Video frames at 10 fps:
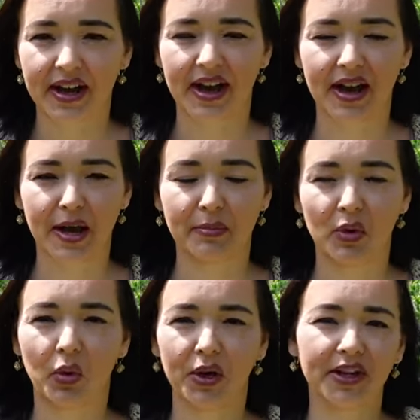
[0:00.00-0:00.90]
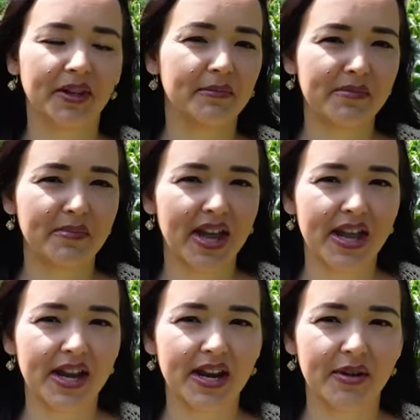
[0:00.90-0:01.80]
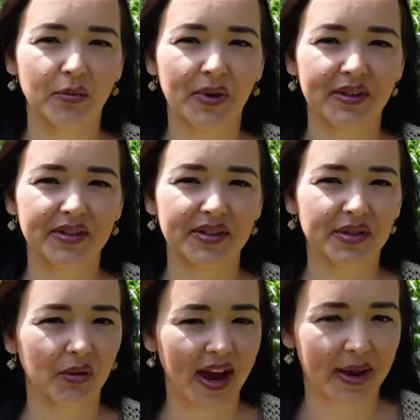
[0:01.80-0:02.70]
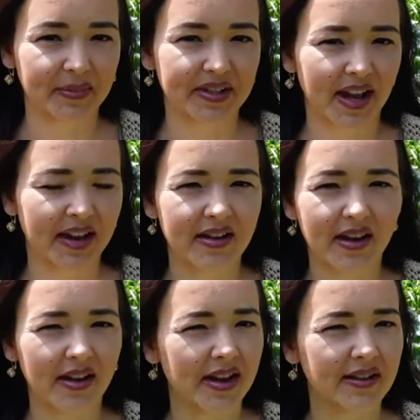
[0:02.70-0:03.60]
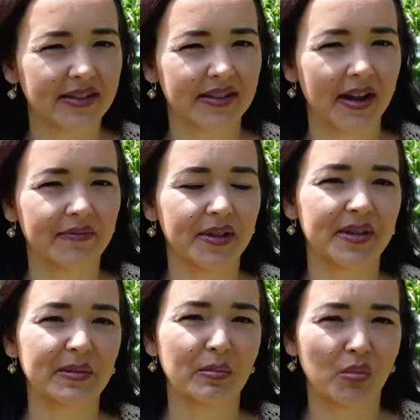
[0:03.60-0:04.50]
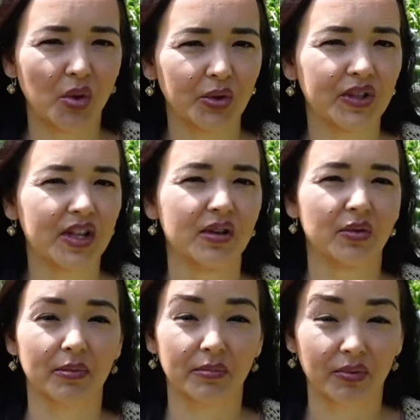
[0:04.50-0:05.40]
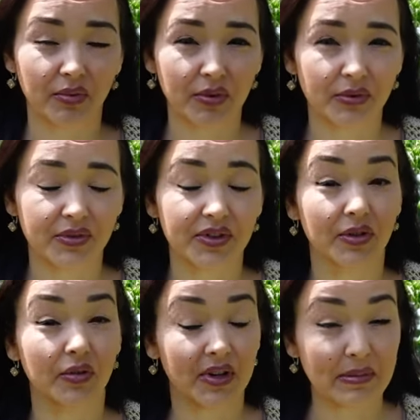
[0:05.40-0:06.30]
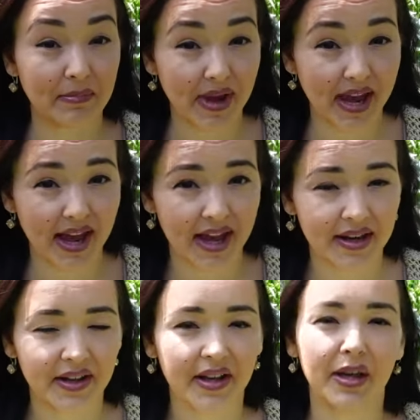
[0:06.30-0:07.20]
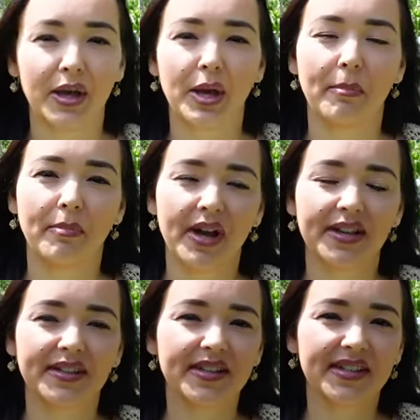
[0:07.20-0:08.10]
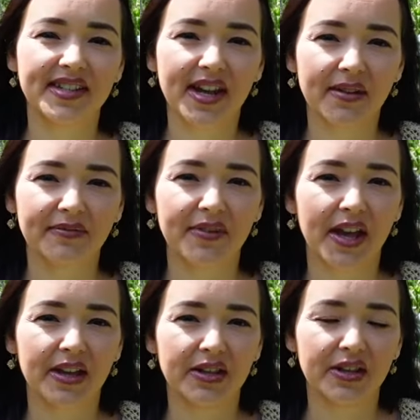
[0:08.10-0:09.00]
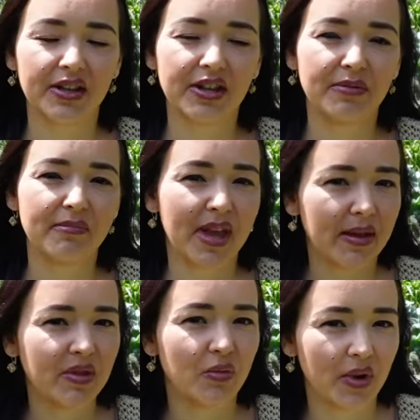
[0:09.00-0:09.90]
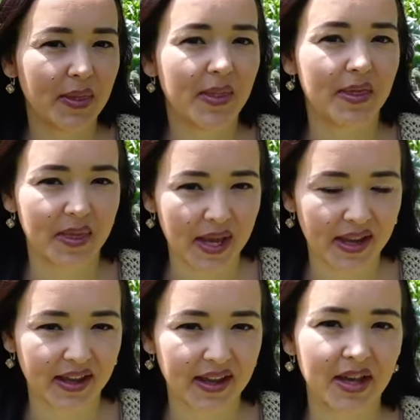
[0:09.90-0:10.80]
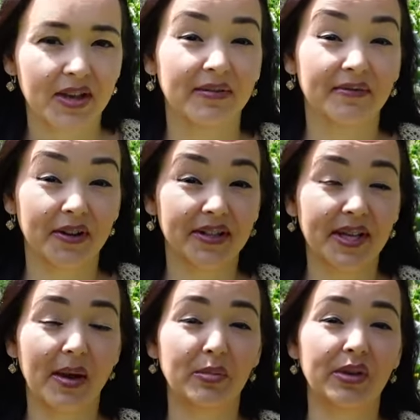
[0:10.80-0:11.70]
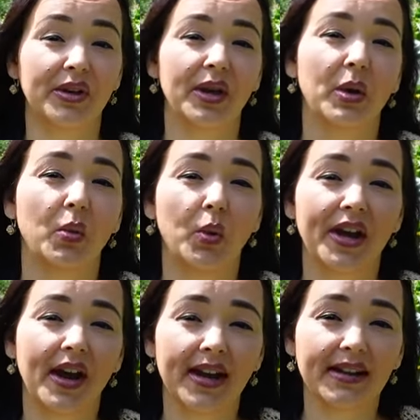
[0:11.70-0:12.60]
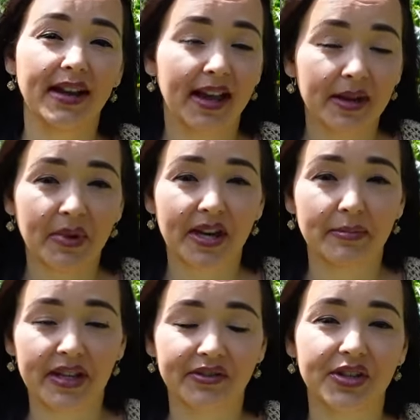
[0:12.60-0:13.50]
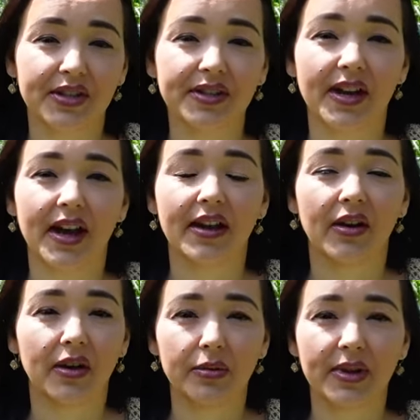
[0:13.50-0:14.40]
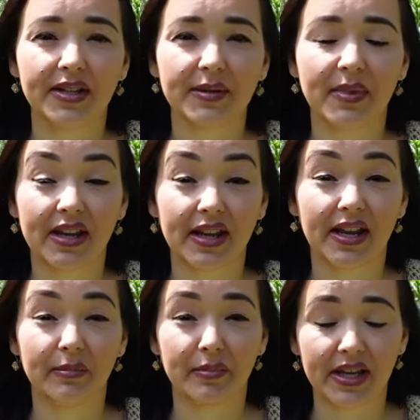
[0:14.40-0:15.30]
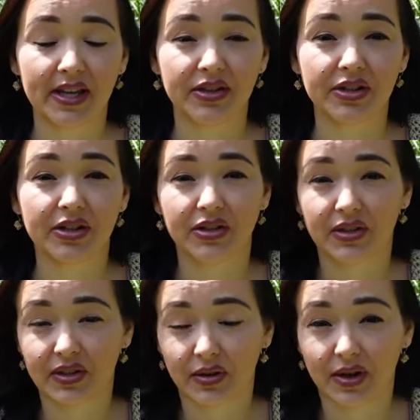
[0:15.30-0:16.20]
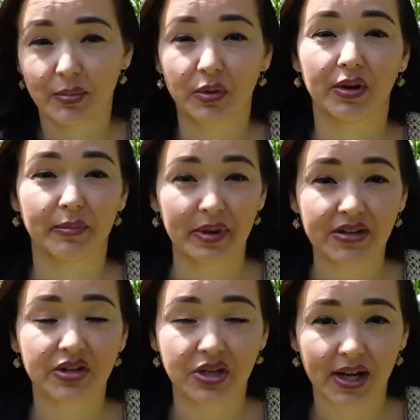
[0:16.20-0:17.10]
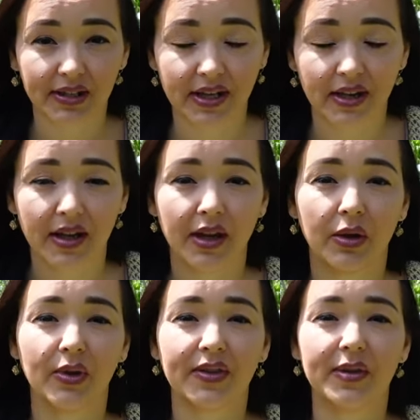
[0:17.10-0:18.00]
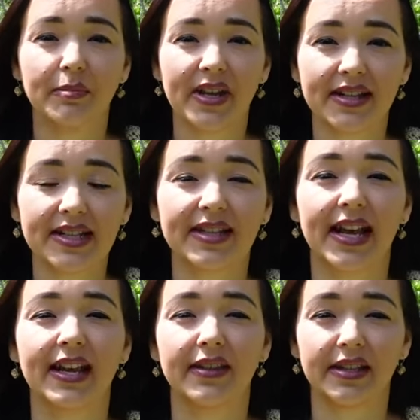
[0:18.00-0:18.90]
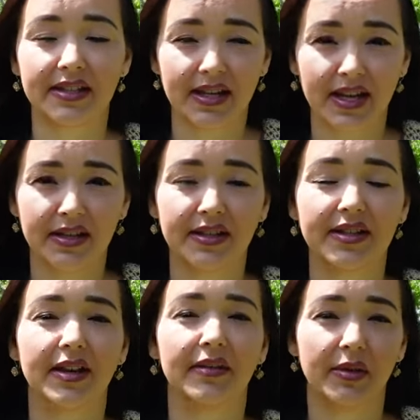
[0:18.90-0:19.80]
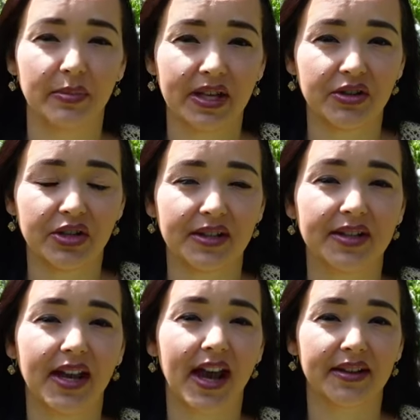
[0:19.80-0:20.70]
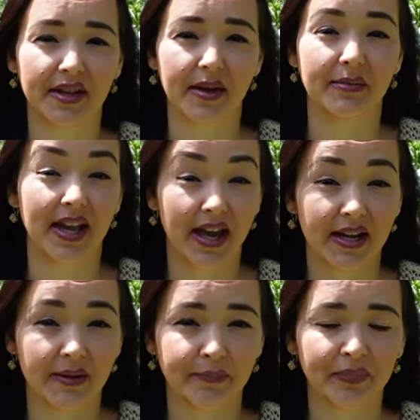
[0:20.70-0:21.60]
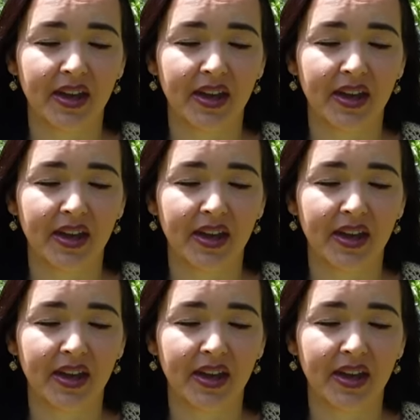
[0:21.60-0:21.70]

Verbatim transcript: Um, or it can be made with scraps and not stuff that's moldy or bruised or going bad, but stuff that you maybe wouldn't think. For example, when I can my peaches, I always make a peach syrup or a peach jelly with the pits and the skins of the peaches as I'm canning.